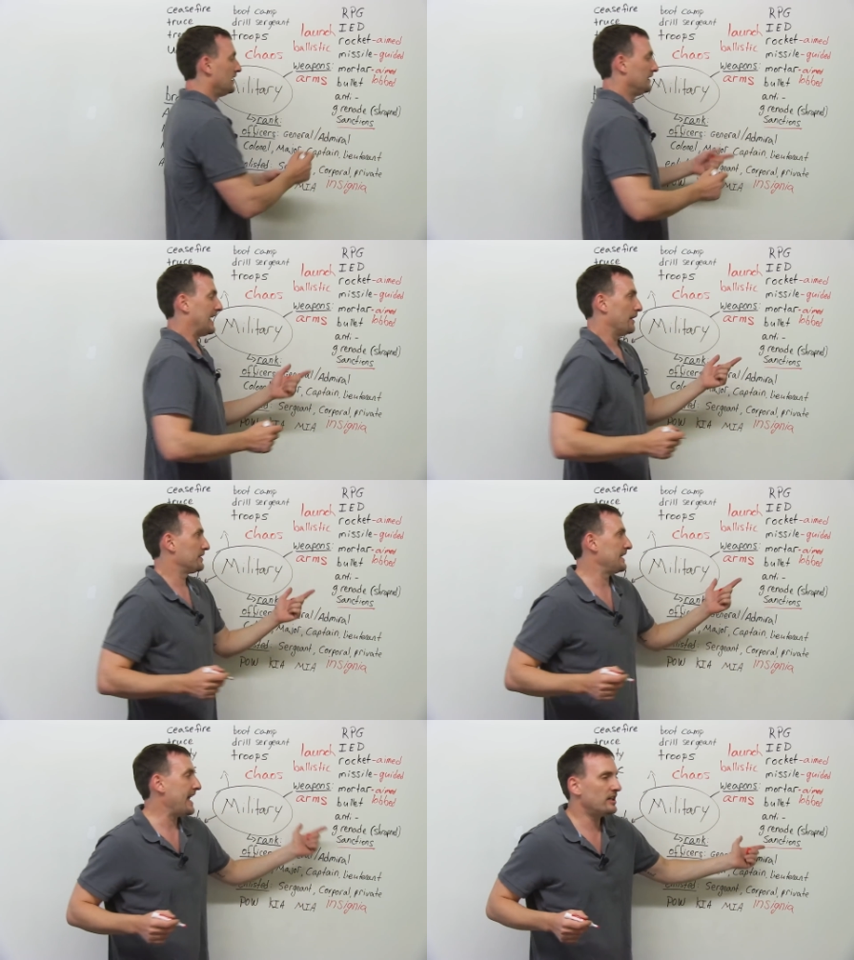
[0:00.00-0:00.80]
Now,
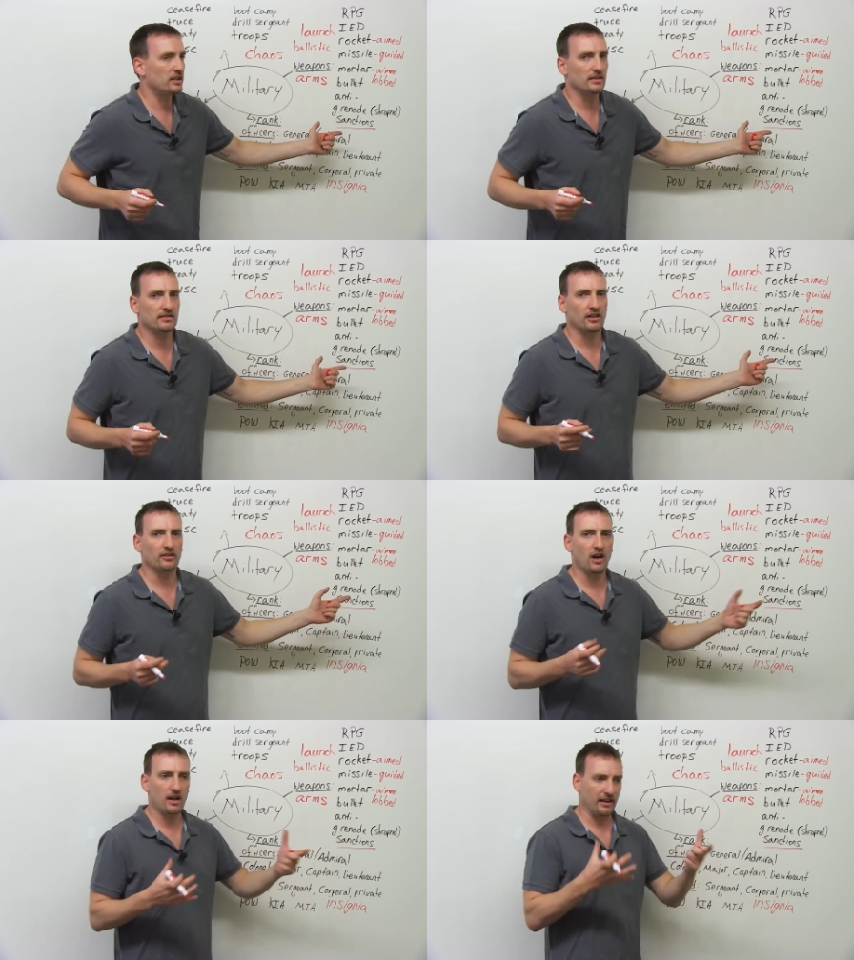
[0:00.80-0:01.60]
sanctions are
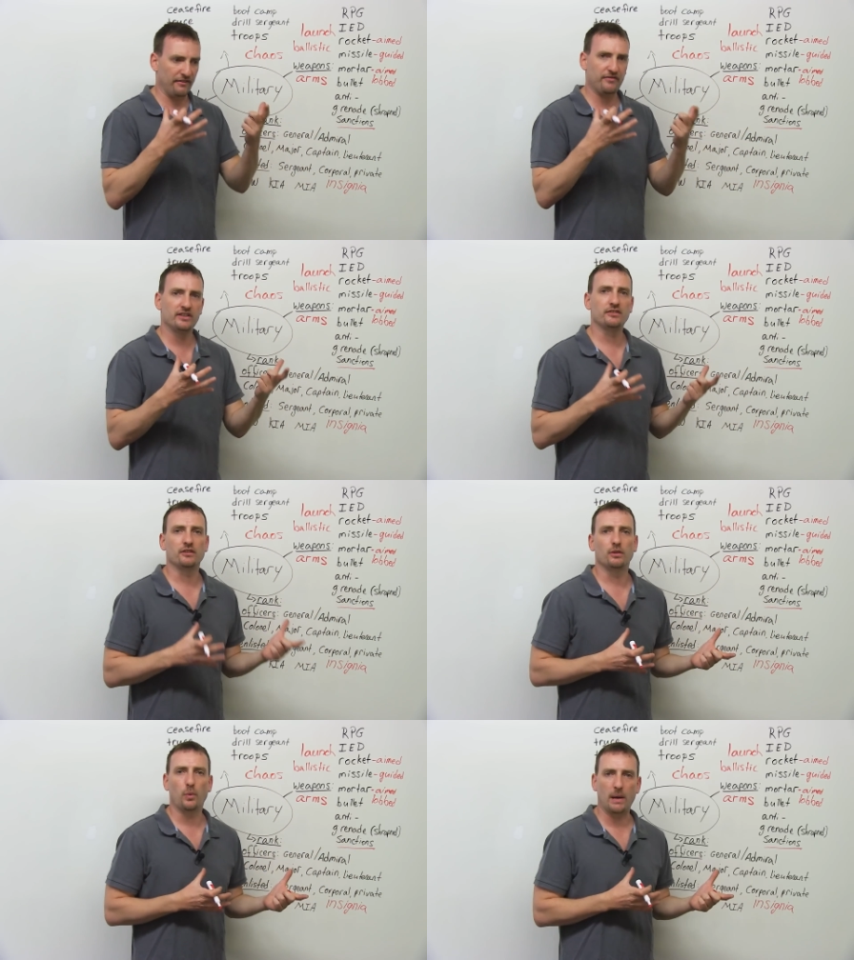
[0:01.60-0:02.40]
not a
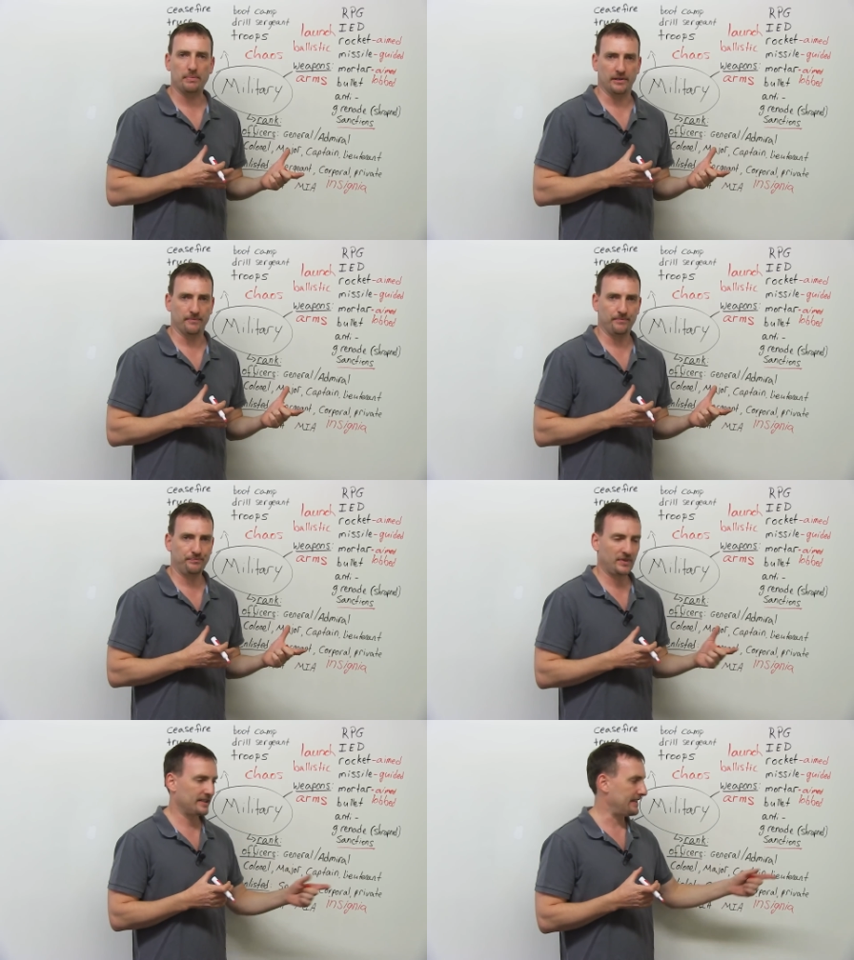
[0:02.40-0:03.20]
physical weapon.
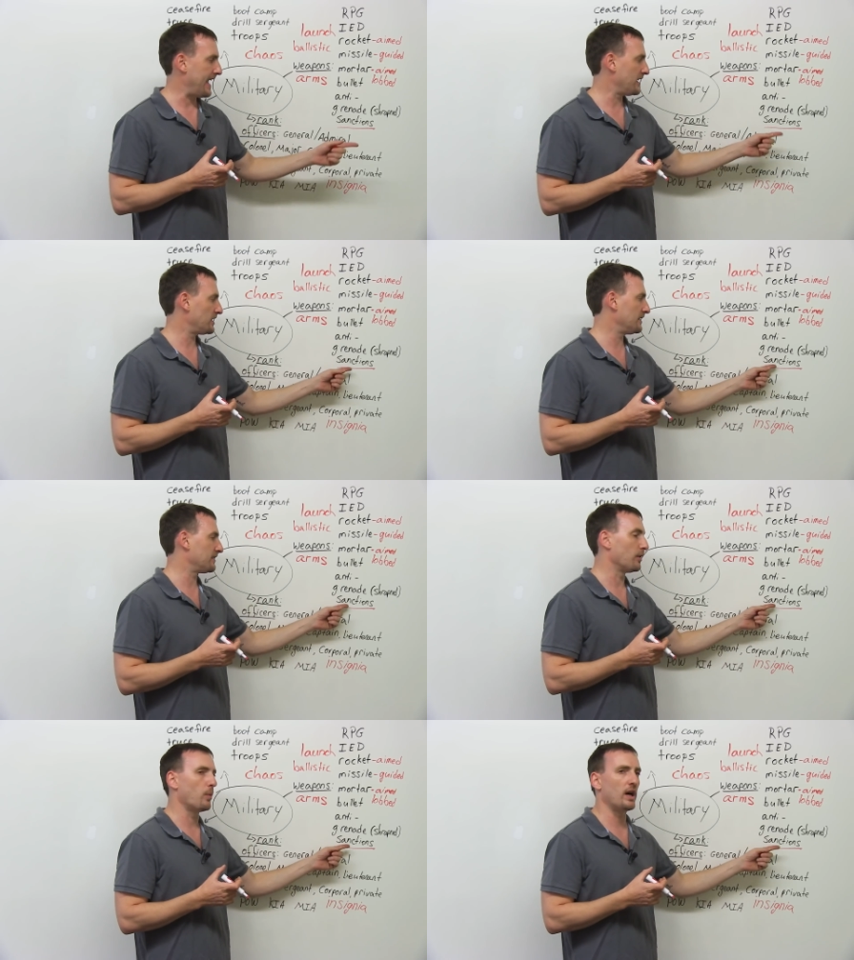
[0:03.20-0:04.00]
Sanctions
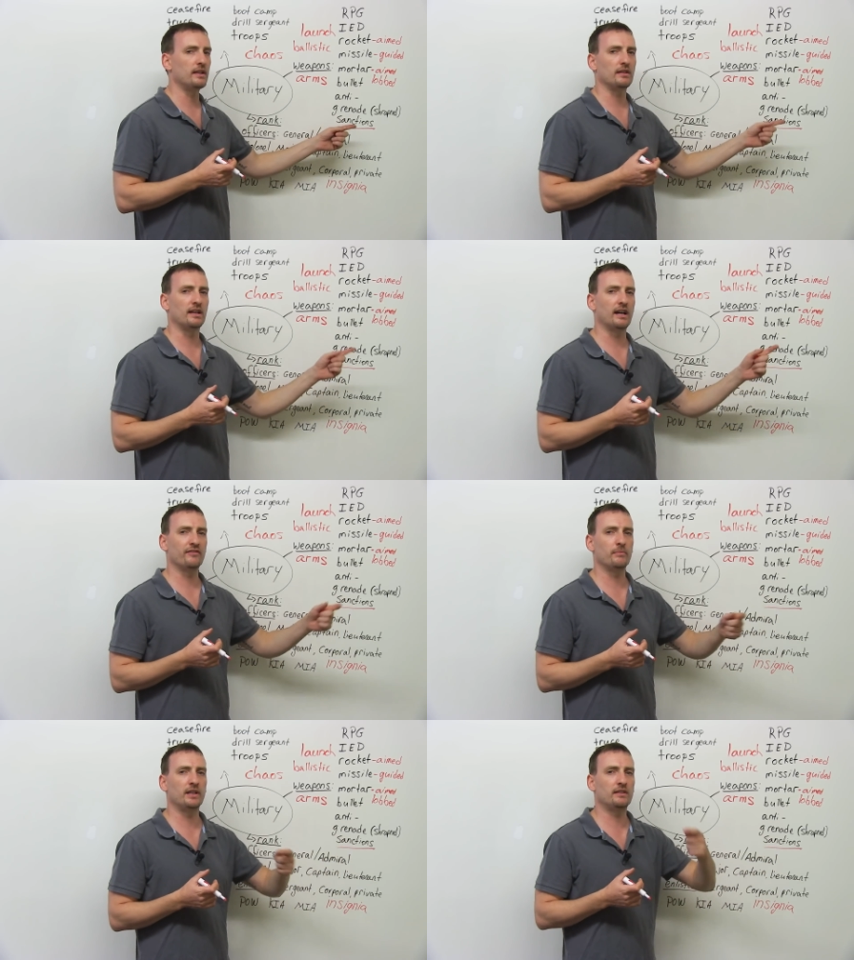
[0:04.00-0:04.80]
are what a
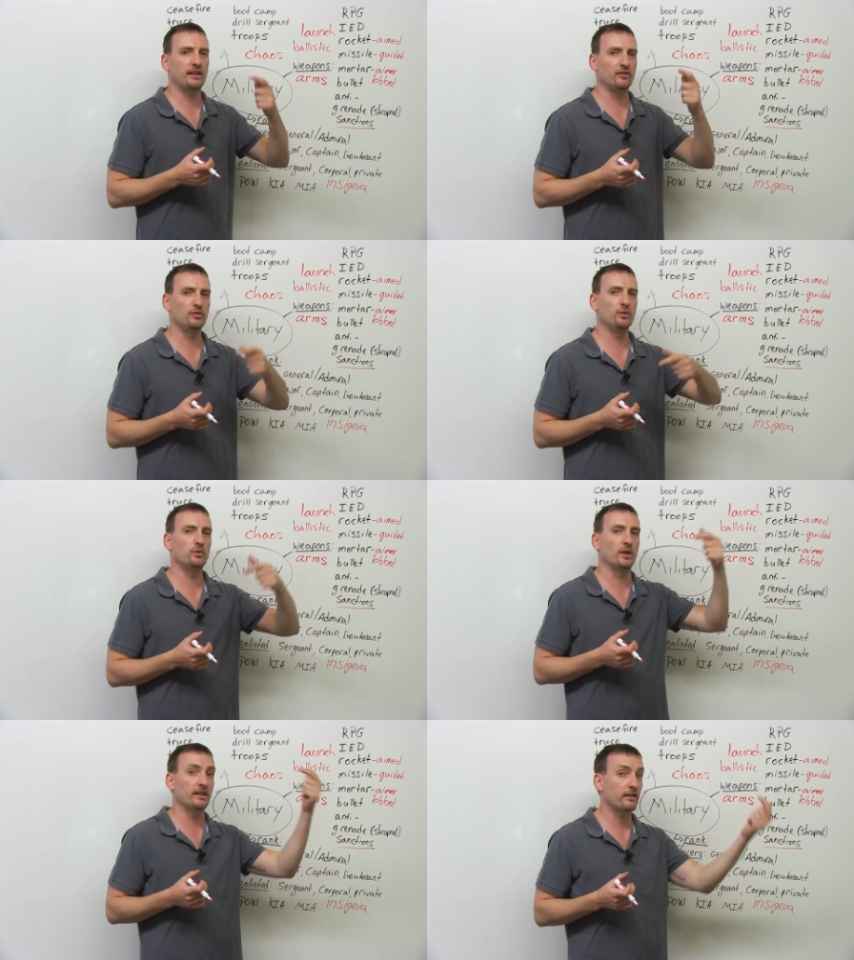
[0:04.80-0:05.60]
government can do
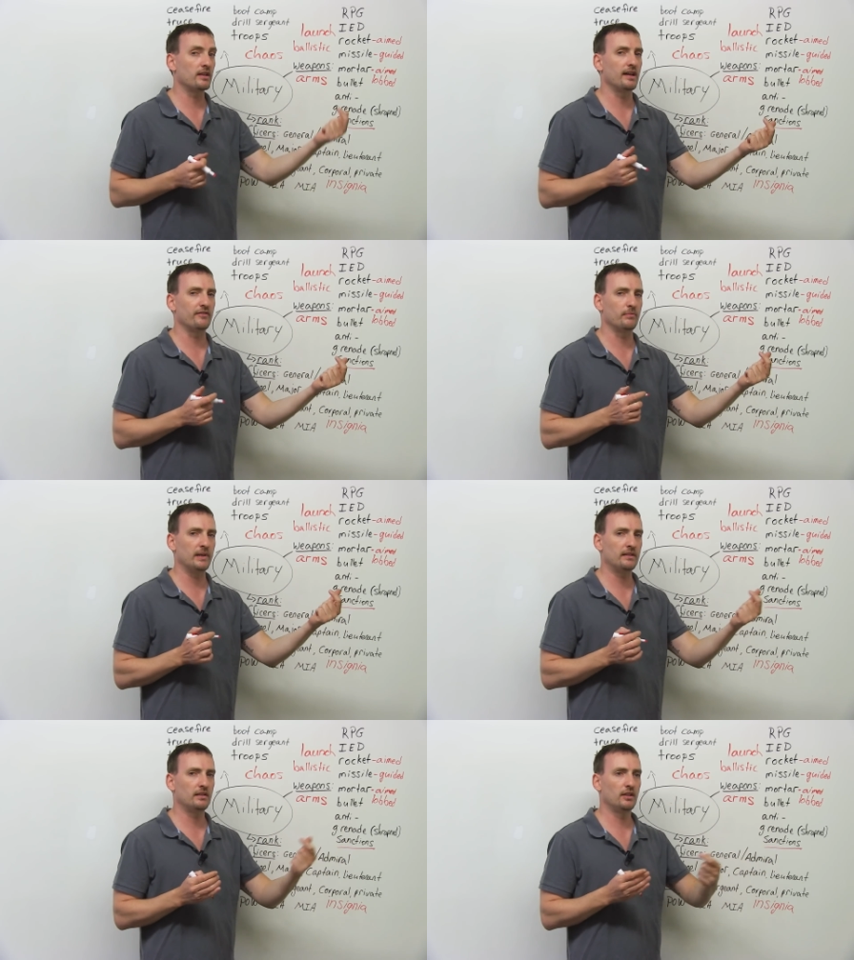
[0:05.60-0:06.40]
to another
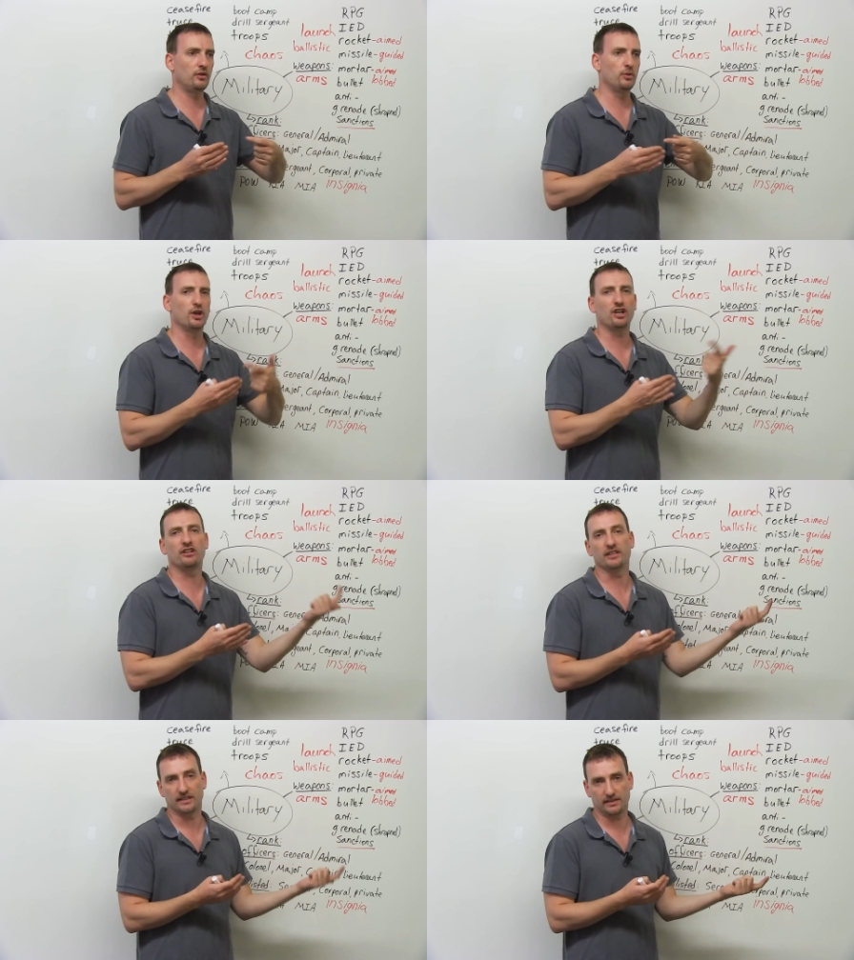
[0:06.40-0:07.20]
government to
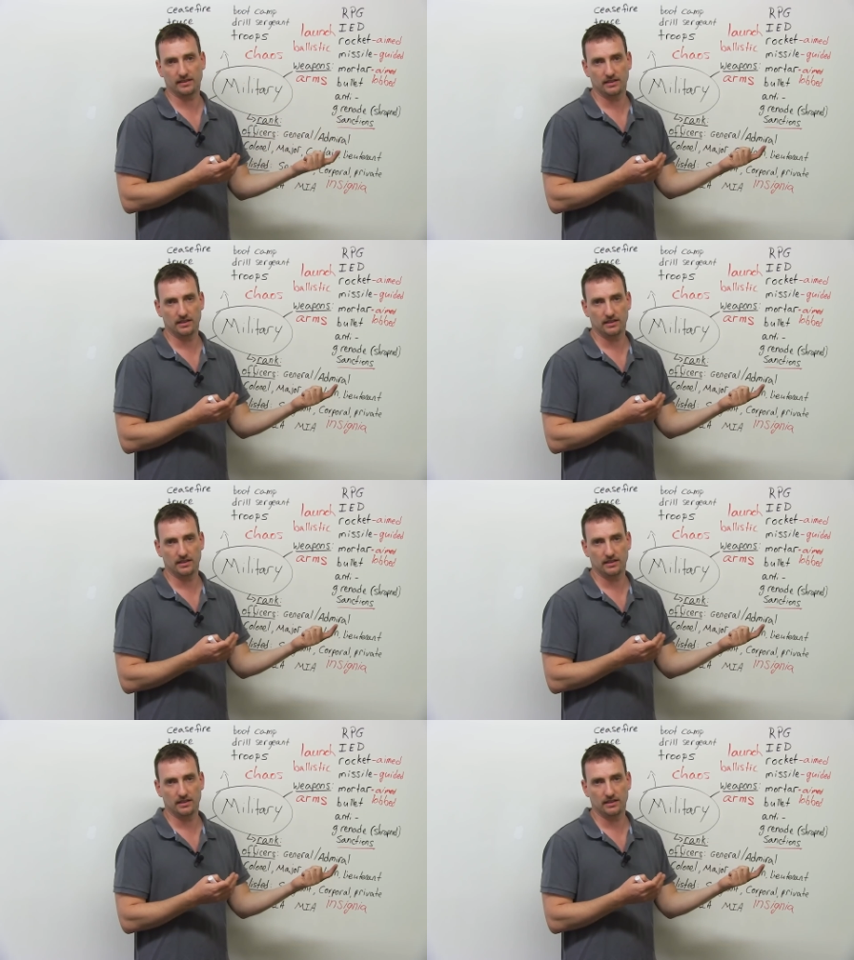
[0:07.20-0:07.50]
hurt it,